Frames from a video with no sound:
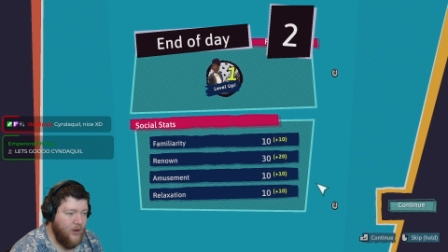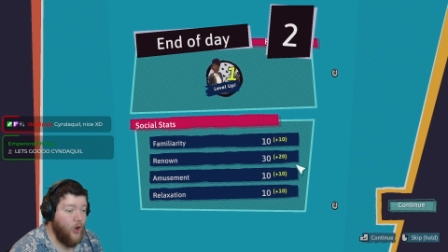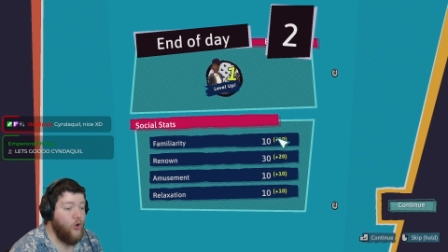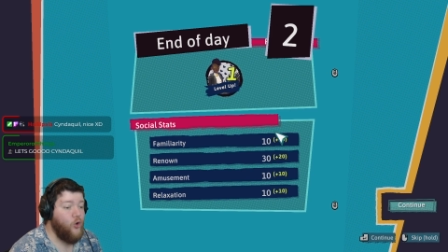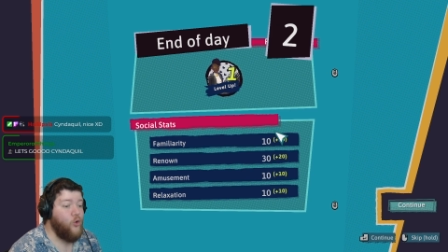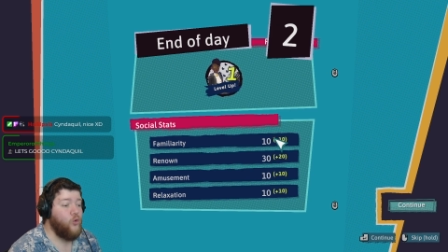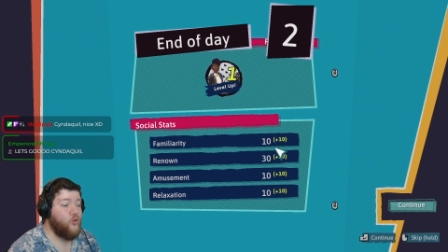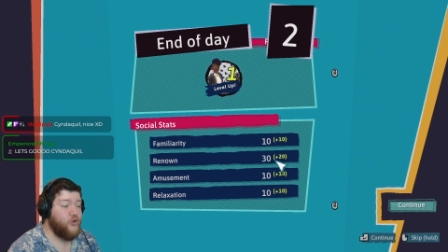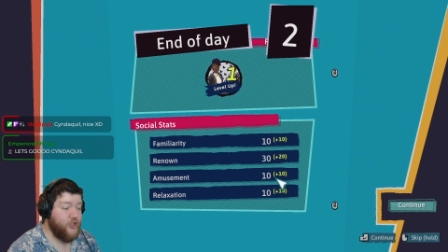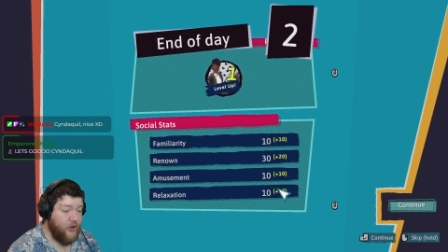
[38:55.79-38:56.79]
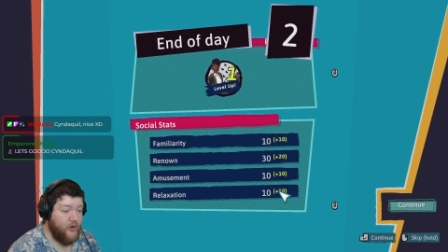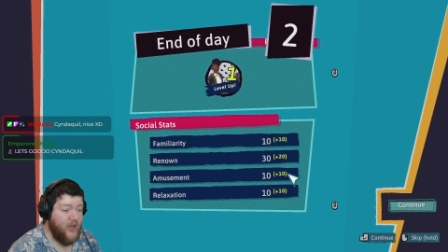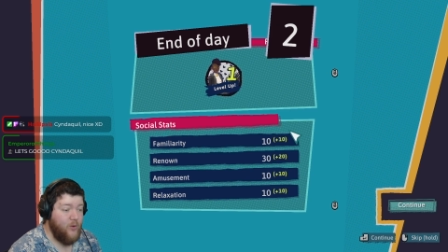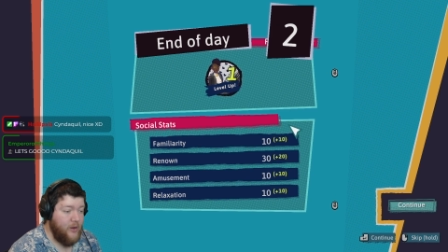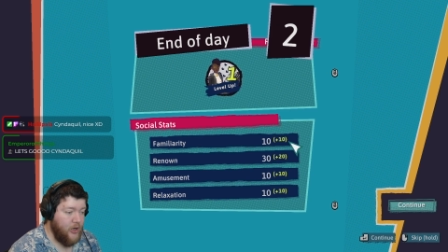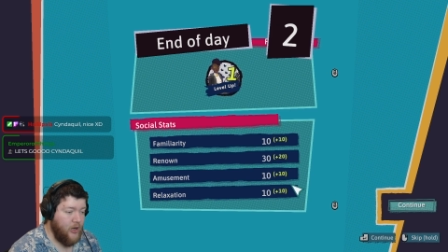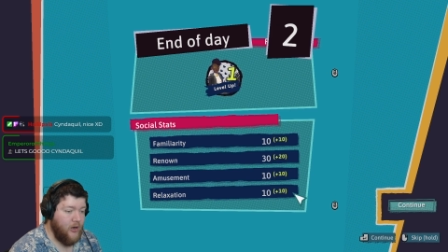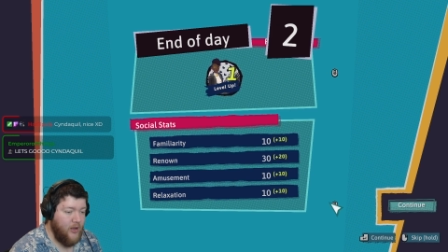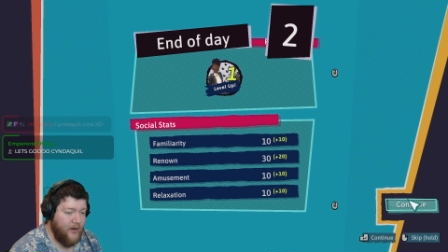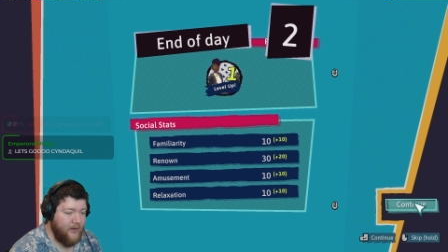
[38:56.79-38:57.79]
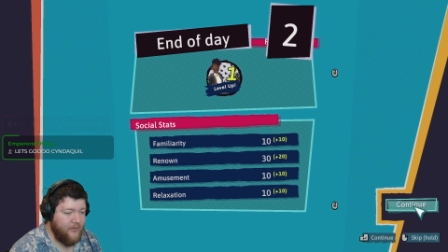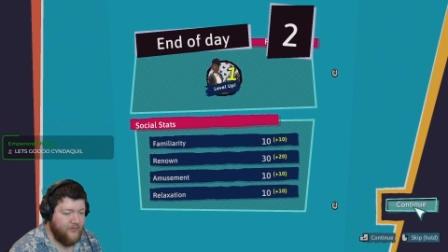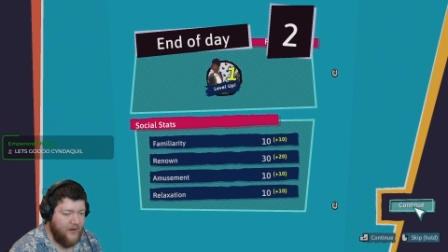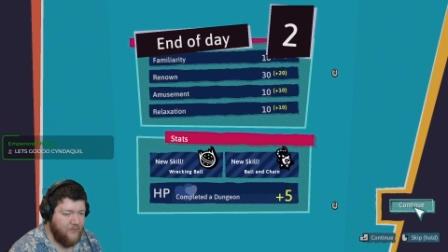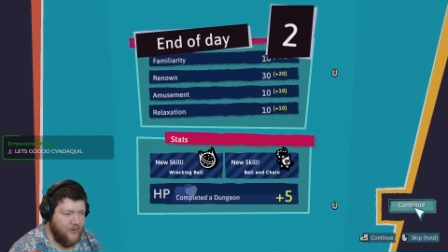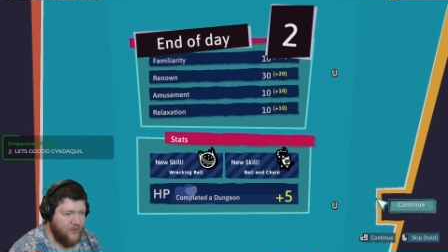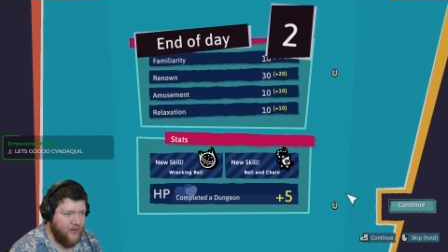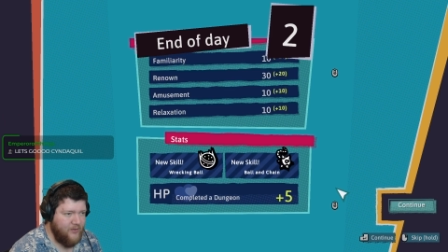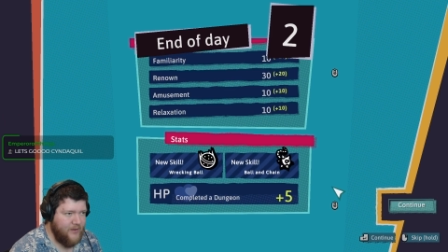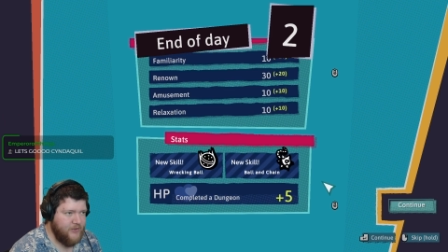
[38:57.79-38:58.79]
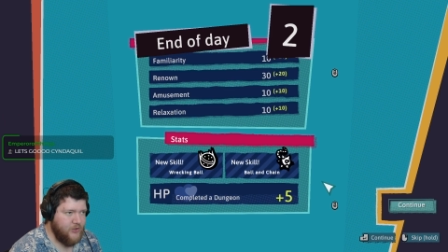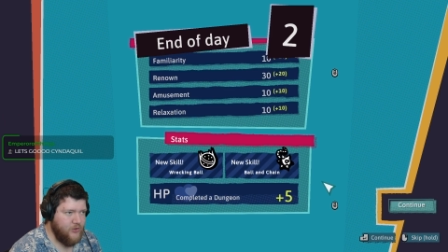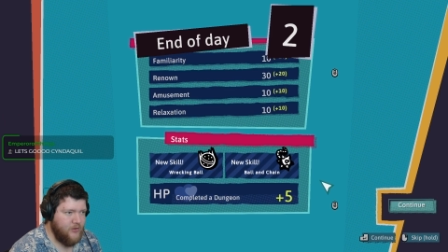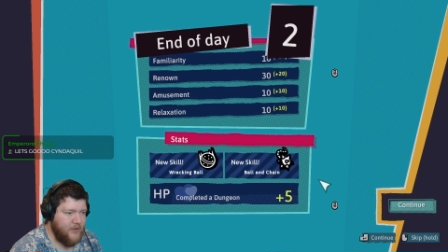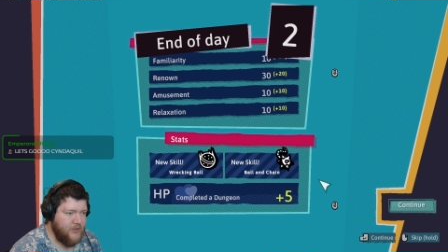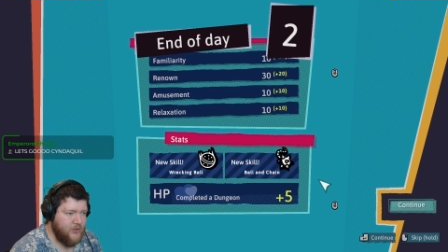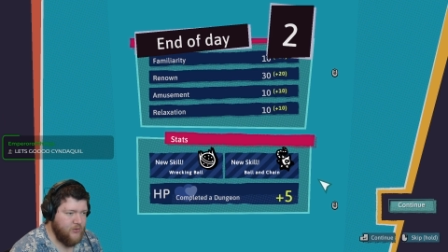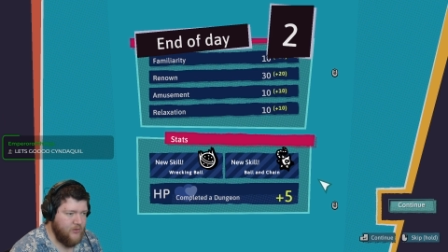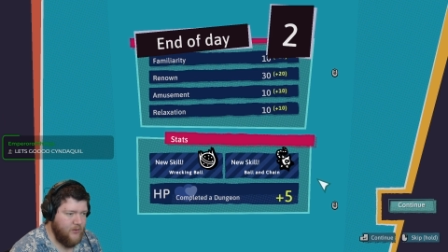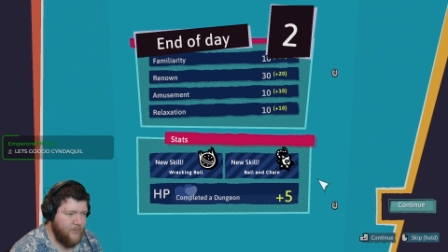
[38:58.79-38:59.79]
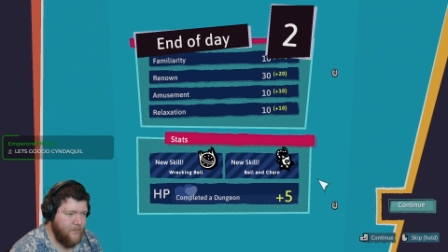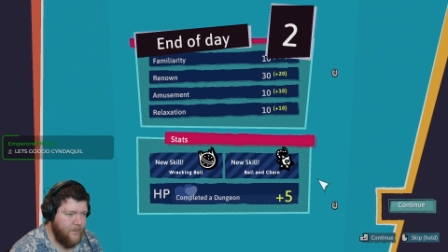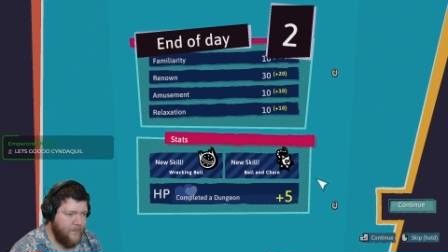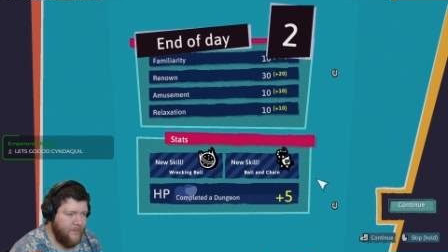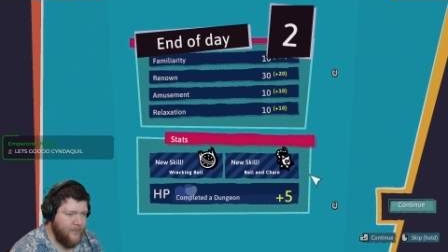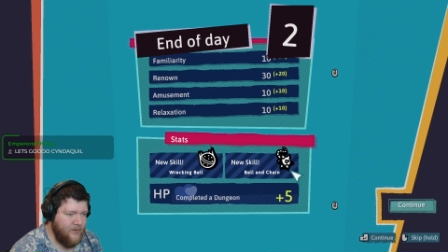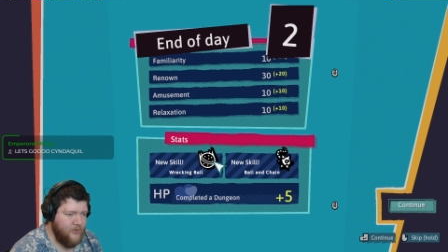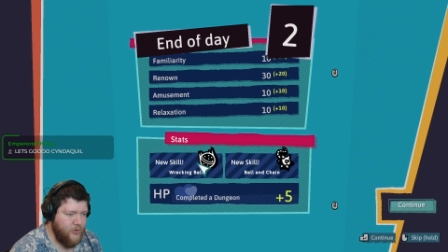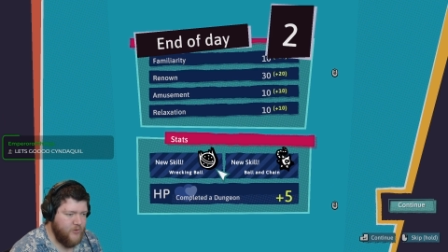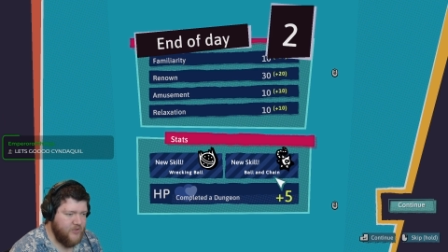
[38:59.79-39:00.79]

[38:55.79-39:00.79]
Oh, shit. Okay, we got a lot of everything. That's good. That's good. New